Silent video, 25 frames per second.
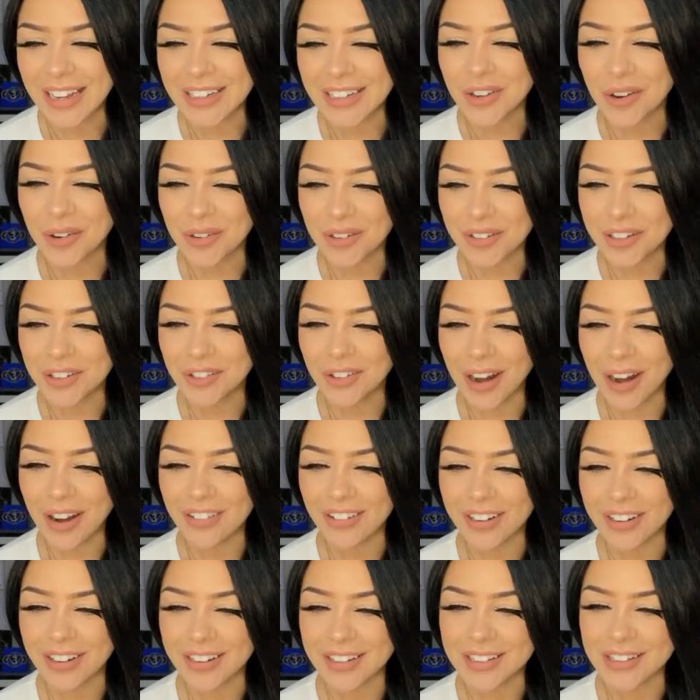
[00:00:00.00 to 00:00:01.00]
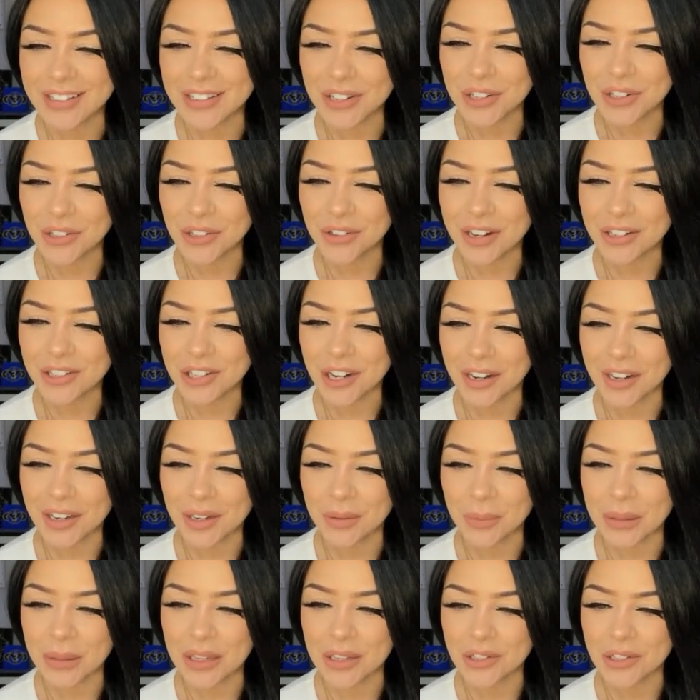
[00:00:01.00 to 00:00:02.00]
Totally grounding and such a great
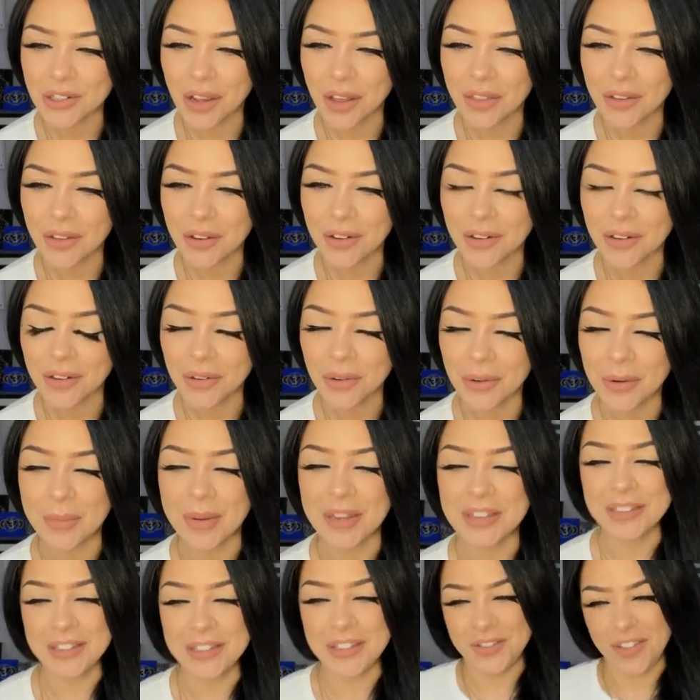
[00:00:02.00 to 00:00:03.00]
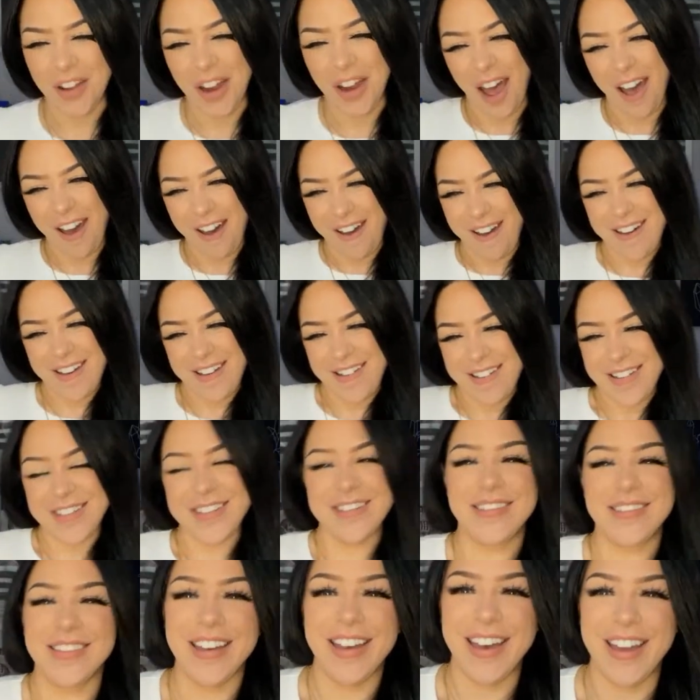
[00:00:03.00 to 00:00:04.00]
check-in with each other. You're amazing. Oh,
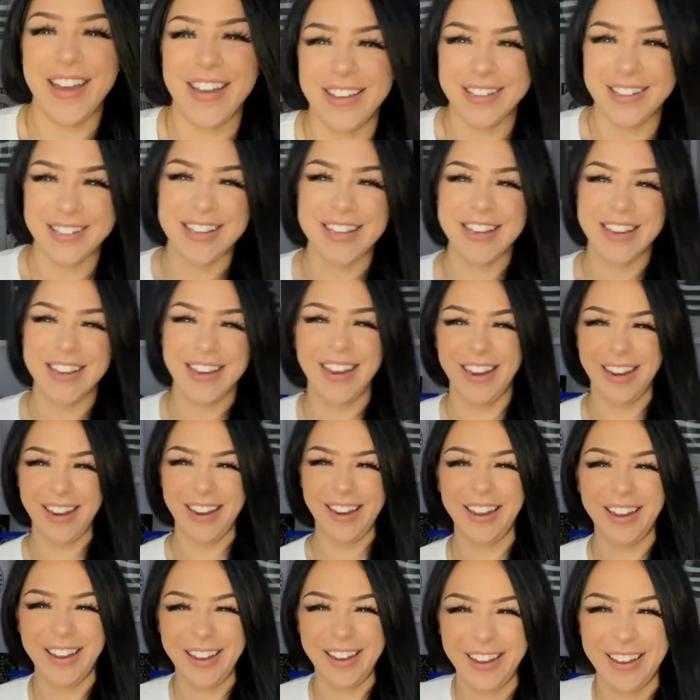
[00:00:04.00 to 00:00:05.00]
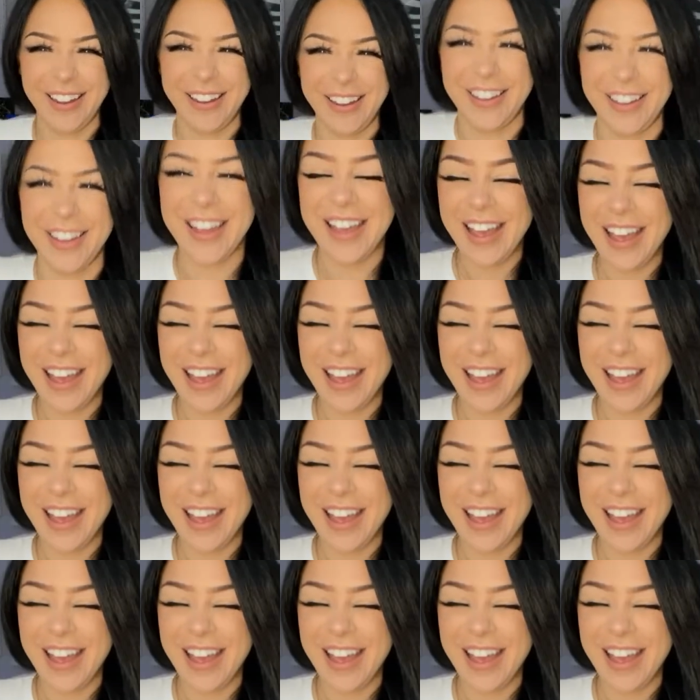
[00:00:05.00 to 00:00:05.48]
you guys.